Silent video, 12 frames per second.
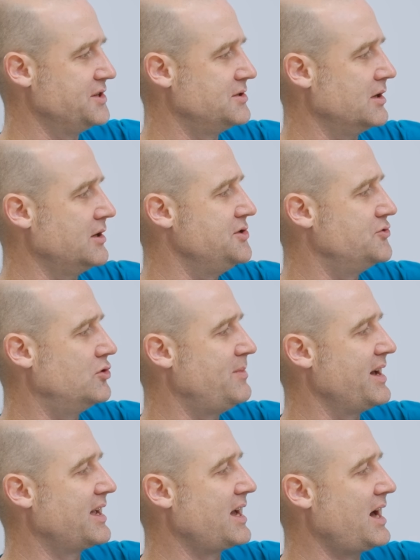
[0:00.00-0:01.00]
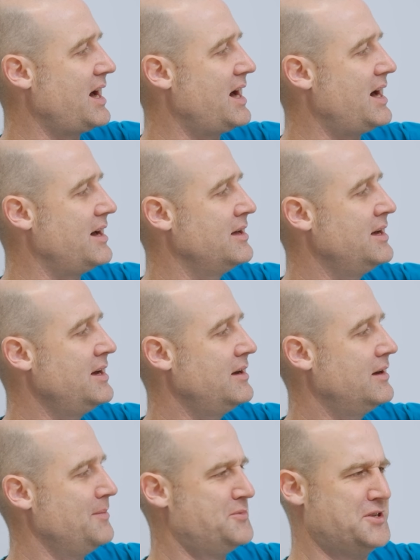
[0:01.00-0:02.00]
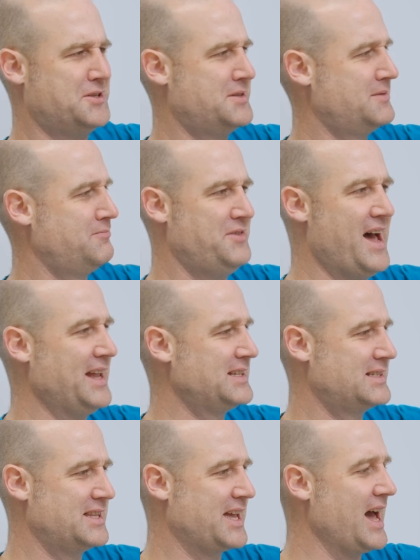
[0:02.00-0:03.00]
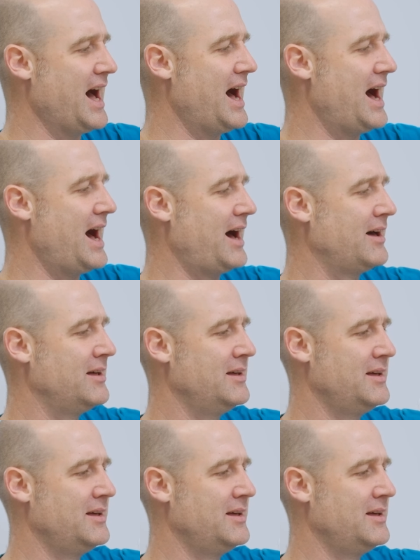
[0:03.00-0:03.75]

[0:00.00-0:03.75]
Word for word: So I'm going to draw my car. That's the car,